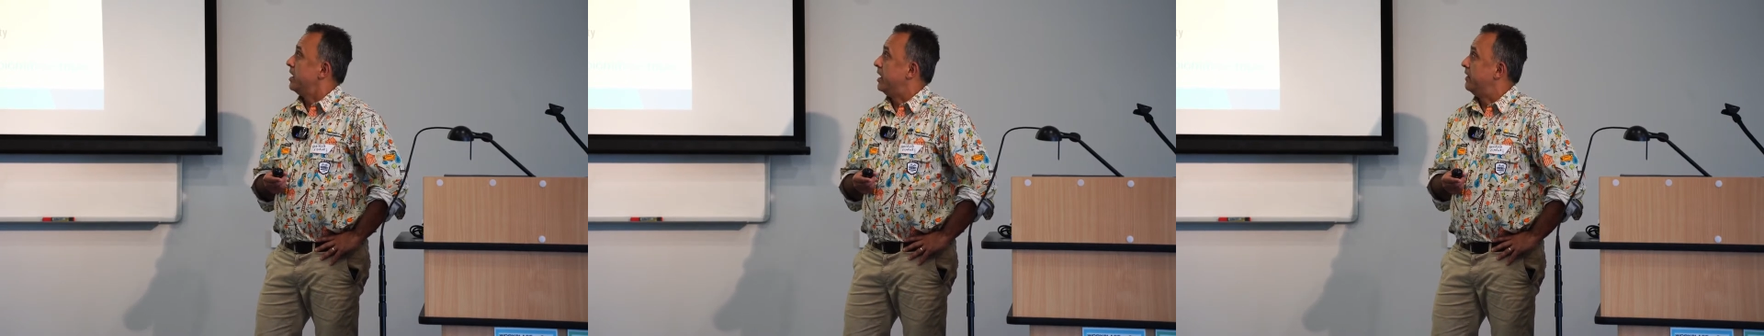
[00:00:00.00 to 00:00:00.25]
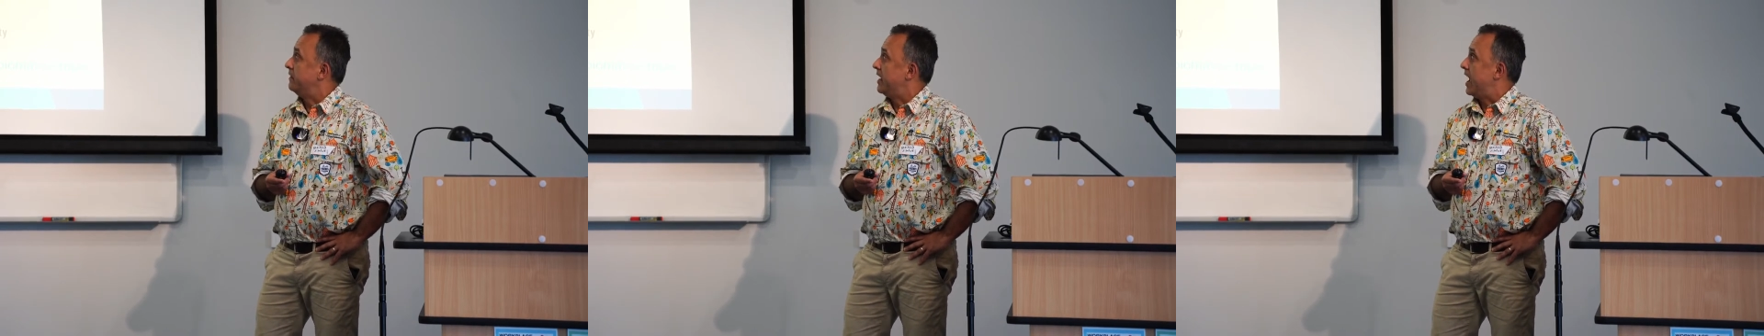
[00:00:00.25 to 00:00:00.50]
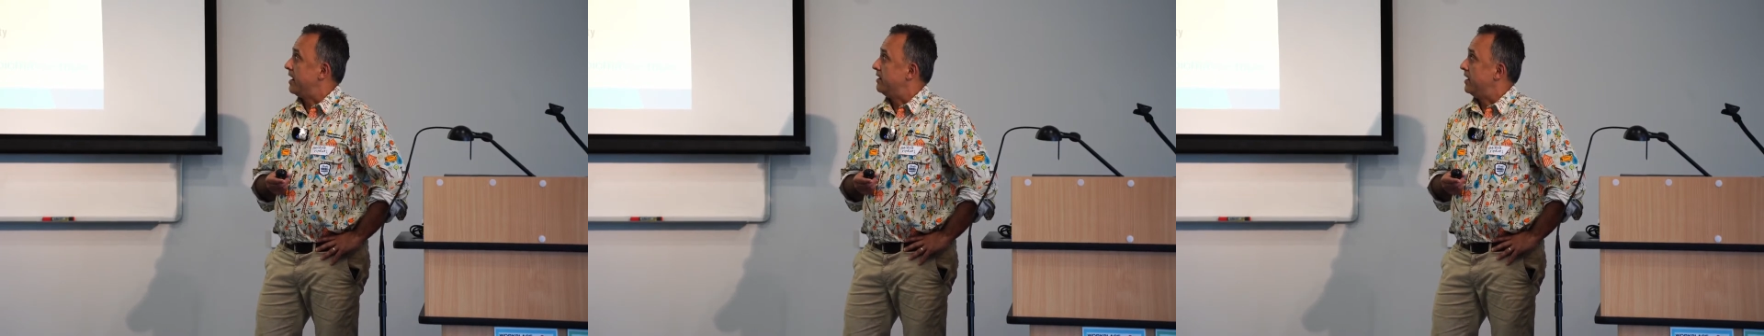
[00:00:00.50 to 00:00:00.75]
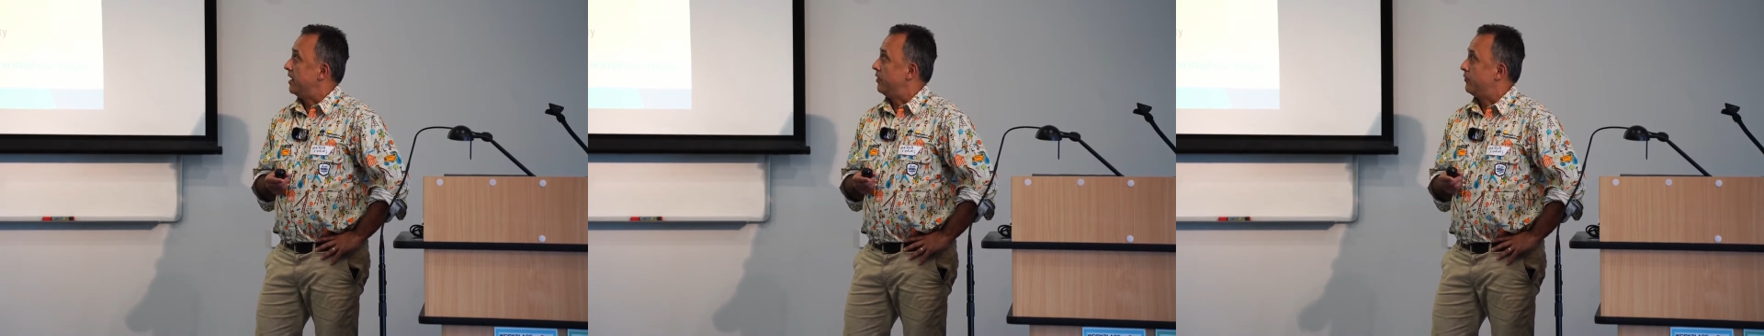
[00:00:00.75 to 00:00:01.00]
is
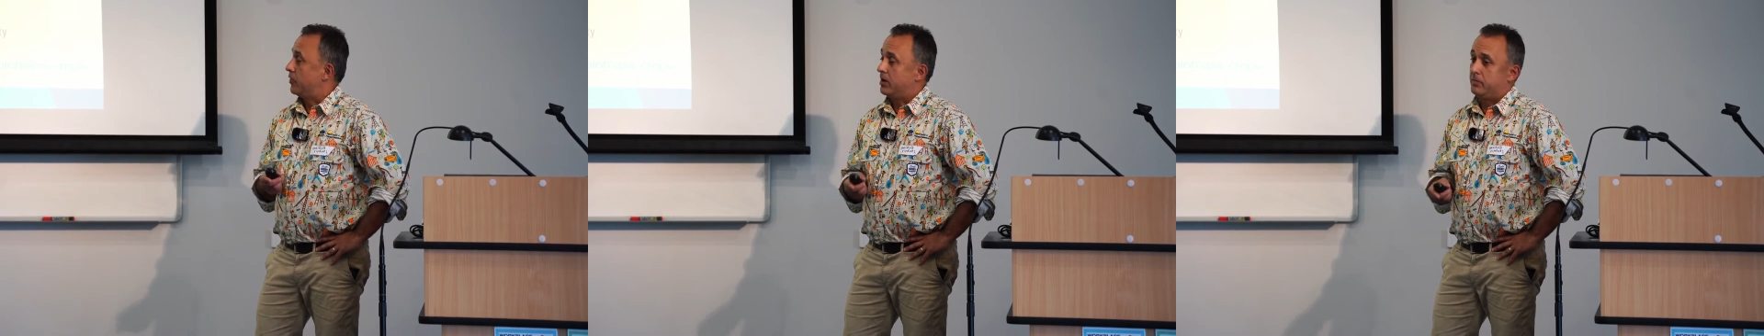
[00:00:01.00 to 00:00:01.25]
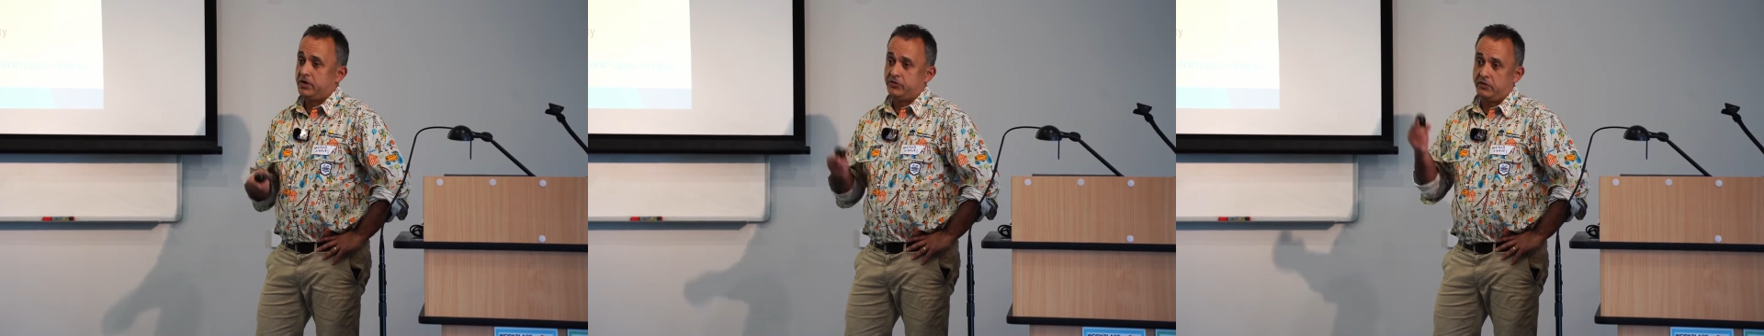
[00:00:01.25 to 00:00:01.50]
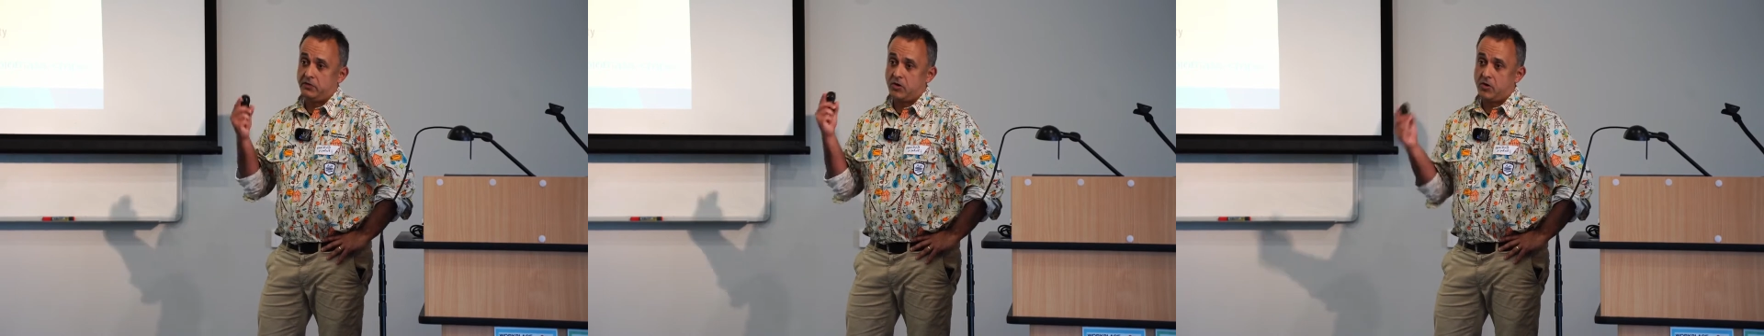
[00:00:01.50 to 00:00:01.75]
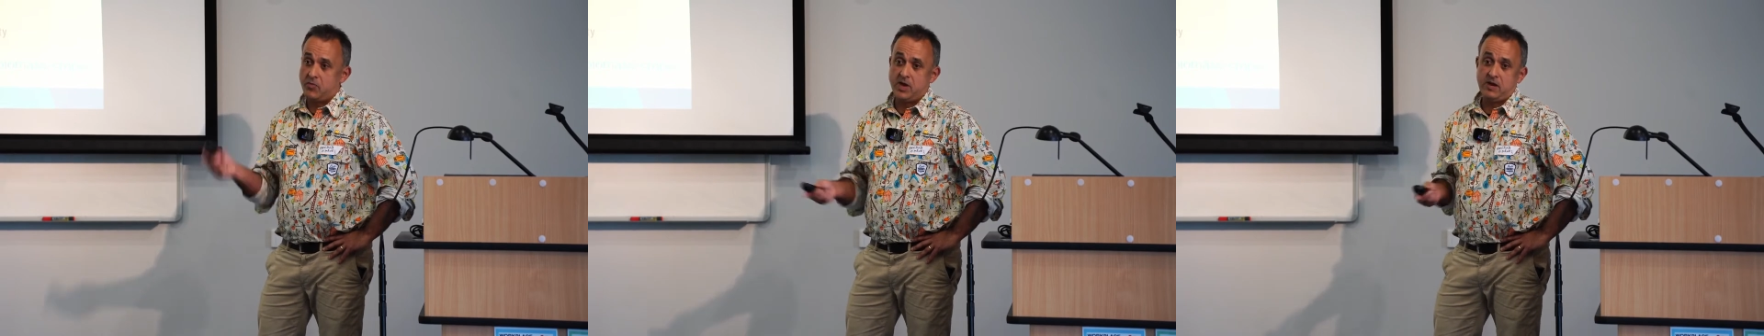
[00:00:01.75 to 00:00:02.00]
that you've got a bunch of
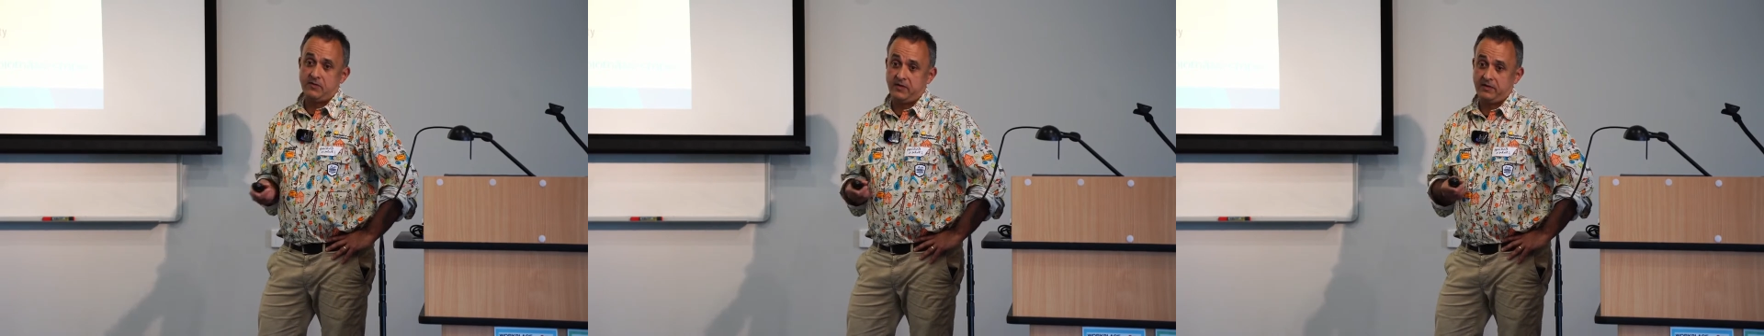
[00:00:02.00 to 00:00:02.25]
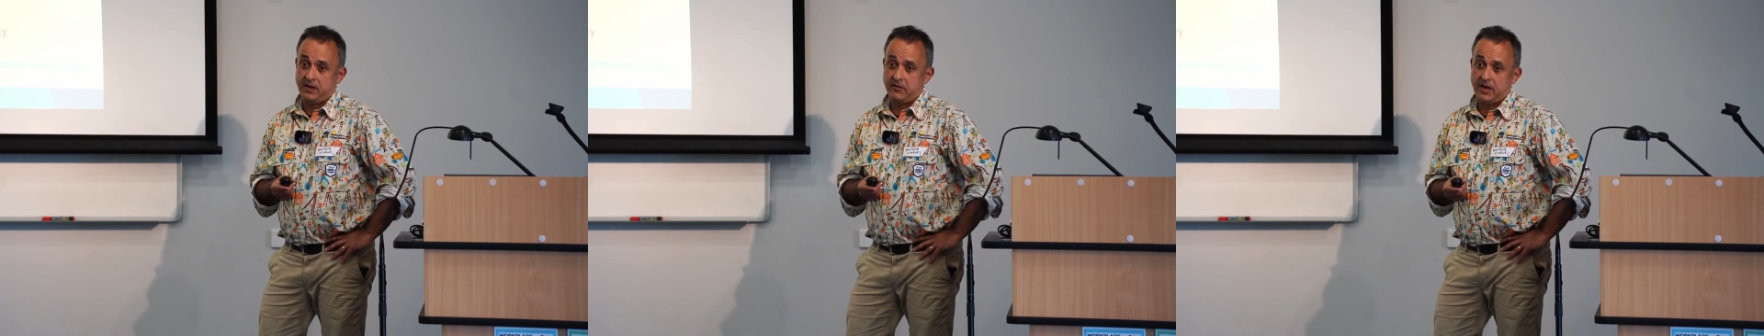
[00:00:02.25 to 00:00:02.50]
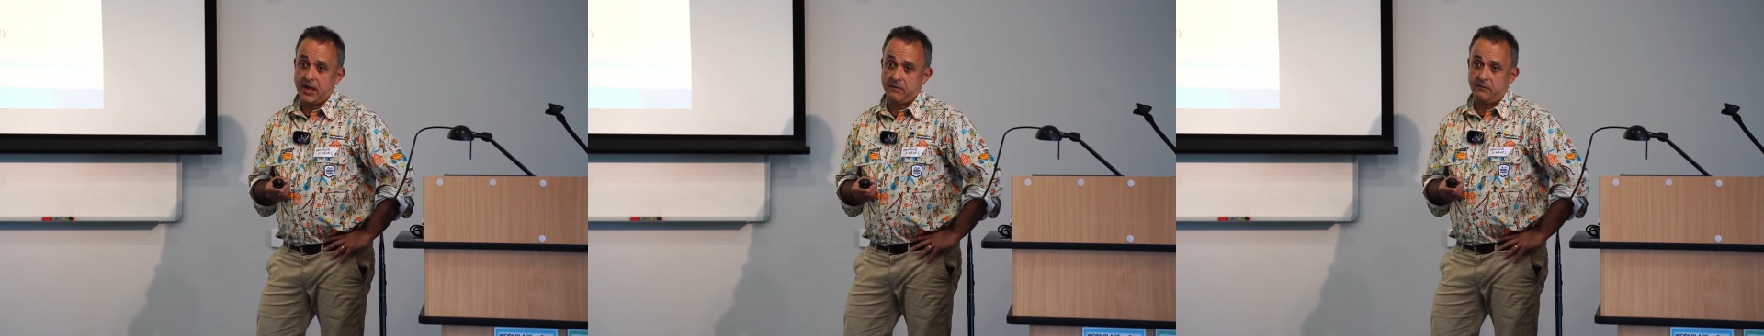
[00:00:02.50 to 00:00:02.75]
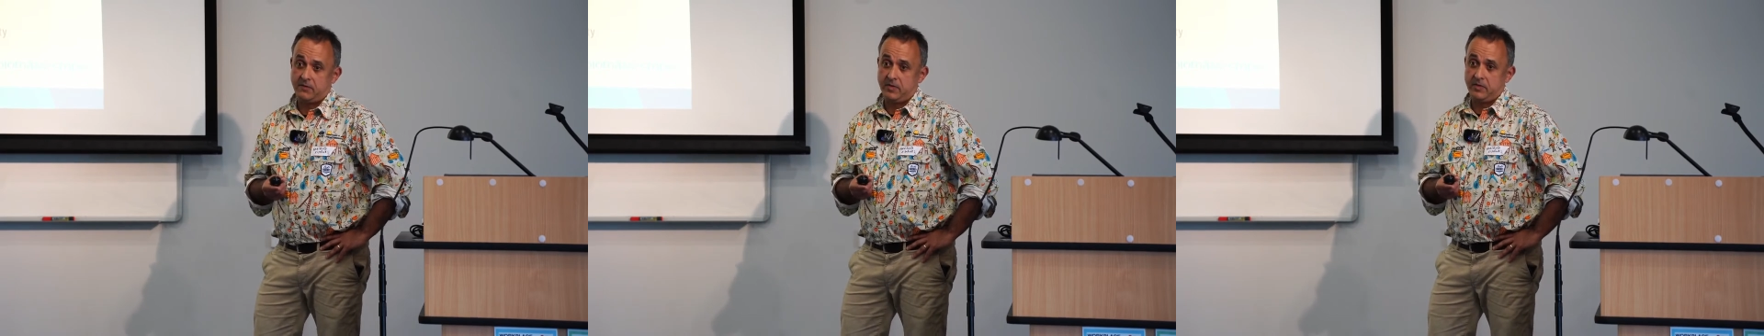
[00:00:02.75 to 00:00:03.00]
co-benefits that you
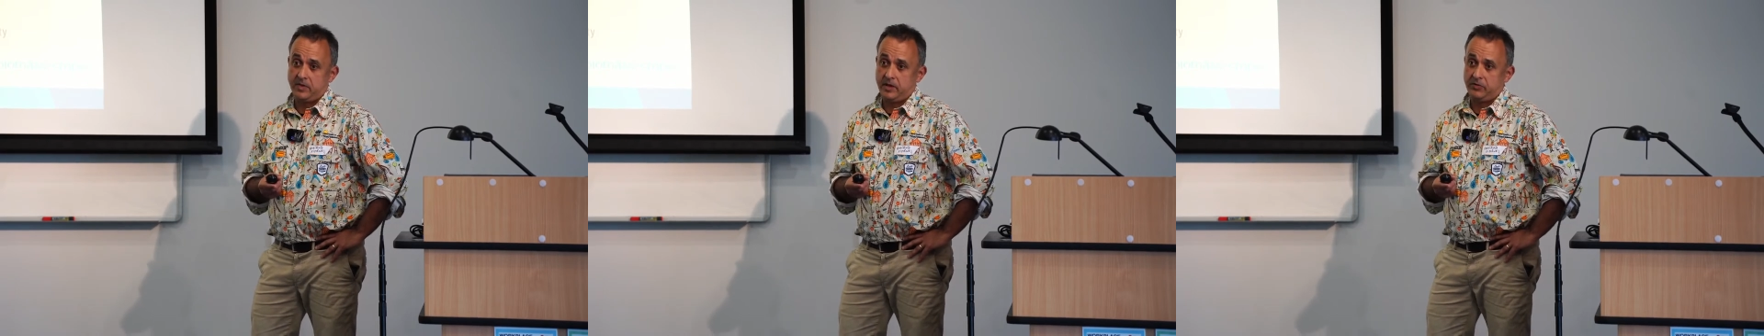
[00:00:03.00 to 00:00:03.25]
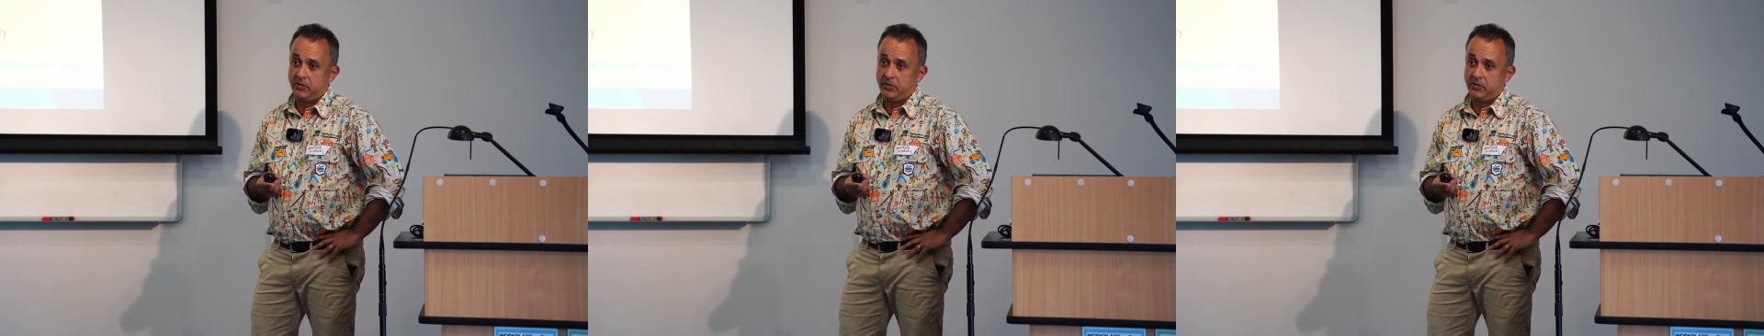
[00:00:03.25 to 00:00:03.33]
get from them.